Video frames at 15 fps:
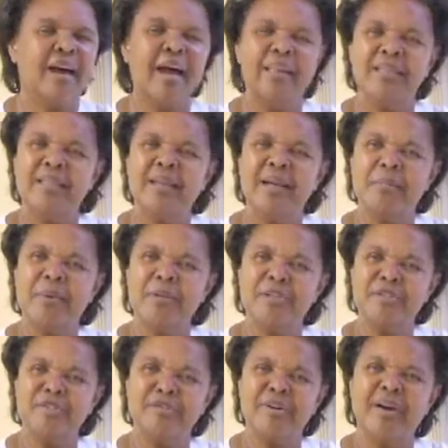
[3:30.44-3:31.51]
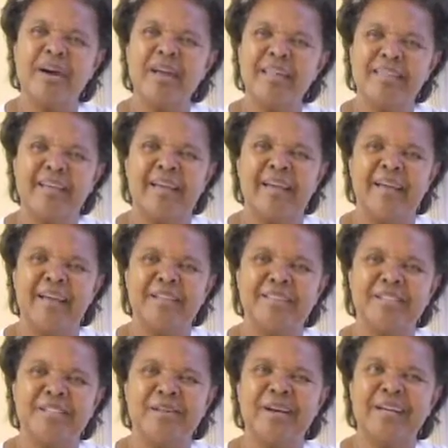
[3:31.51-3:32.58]
I think I'm going to try
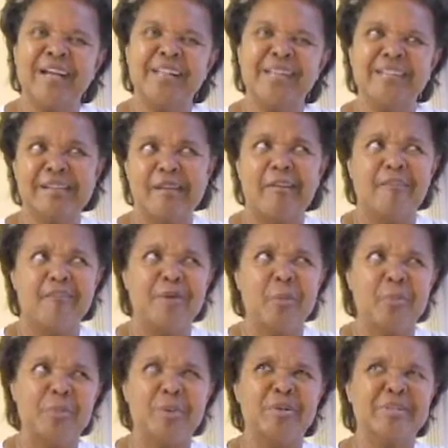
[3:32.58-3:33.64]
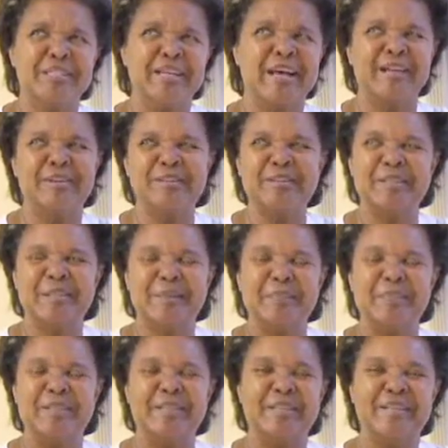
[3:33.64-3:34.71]
that. So I got the telephone booked, and I looked
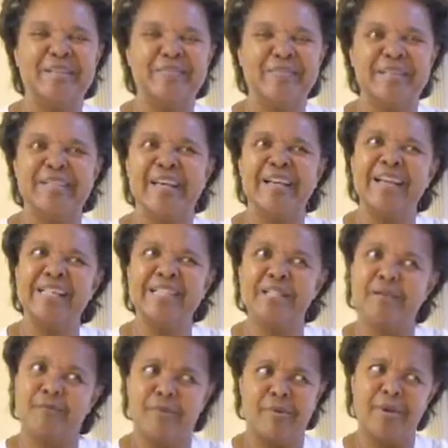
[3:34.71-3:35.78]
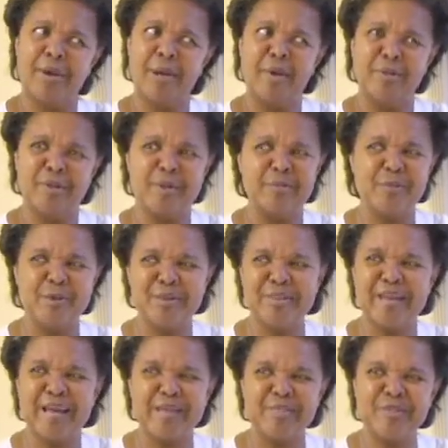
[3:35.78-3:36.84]
up the different, and I said, whoa, there are more
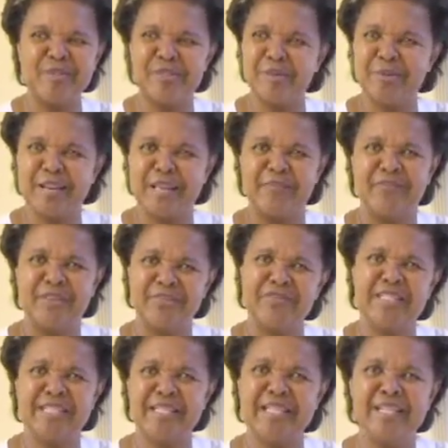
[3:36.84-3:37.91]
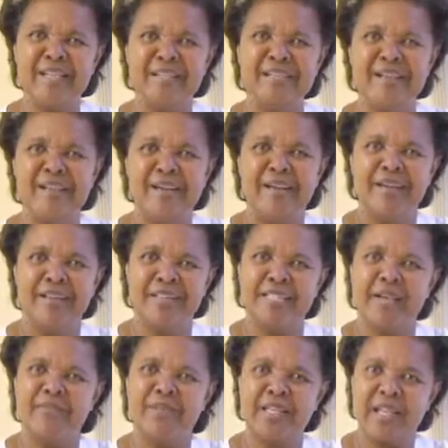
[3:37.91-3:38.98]
than I thought. There were like 15
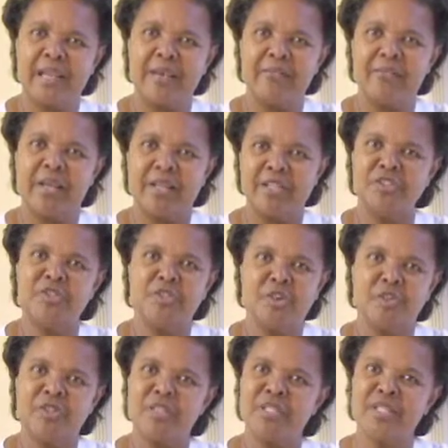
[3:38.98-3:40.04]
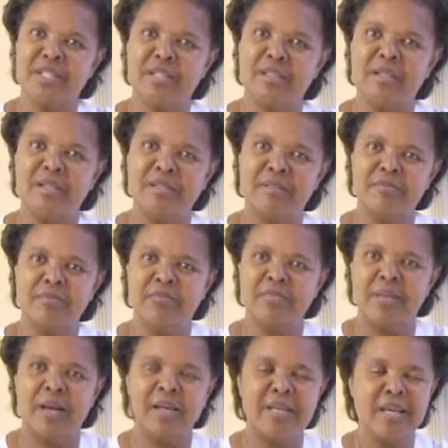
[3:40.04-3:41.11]
Seventh-day Adventist churches in the
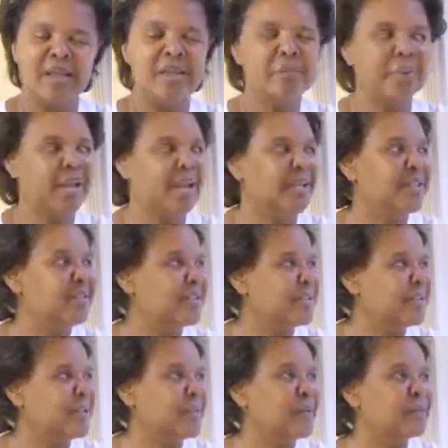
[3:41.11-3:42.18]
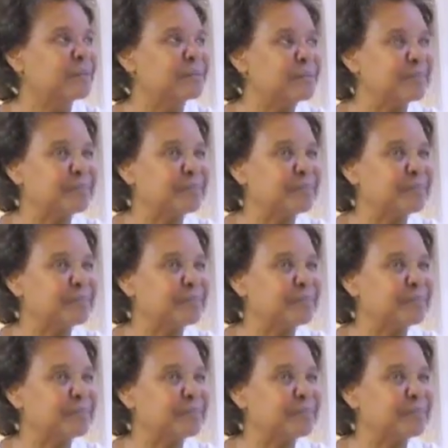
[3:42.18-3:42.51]
Yellow Pages. So